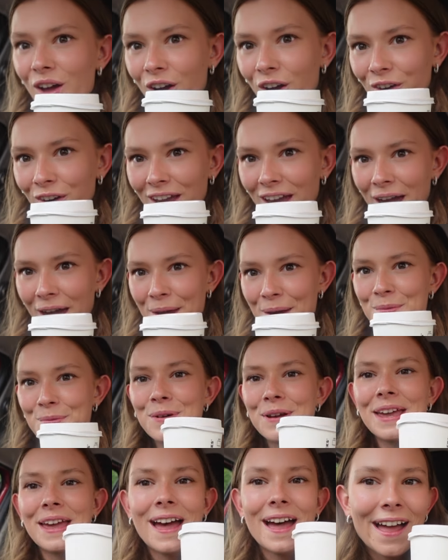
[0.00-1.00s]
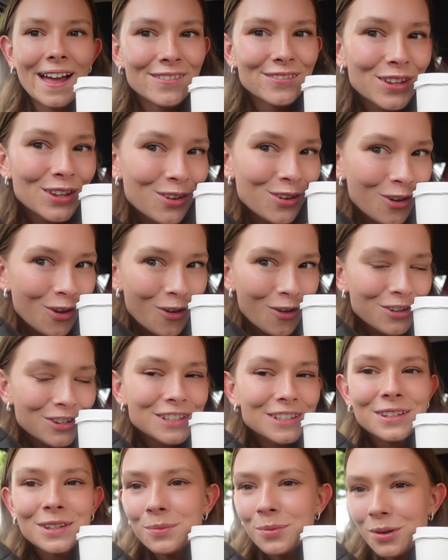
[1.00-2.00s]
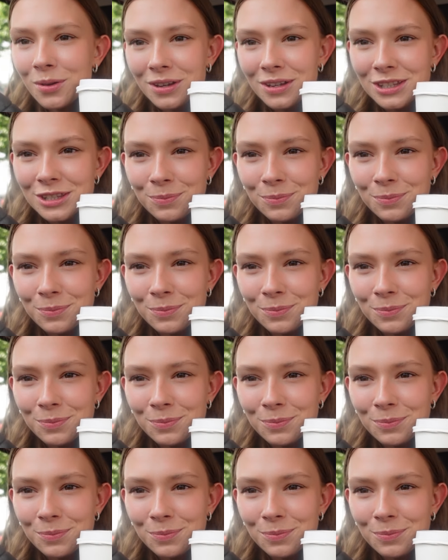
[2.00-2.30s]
Okay, we have got the pumpkin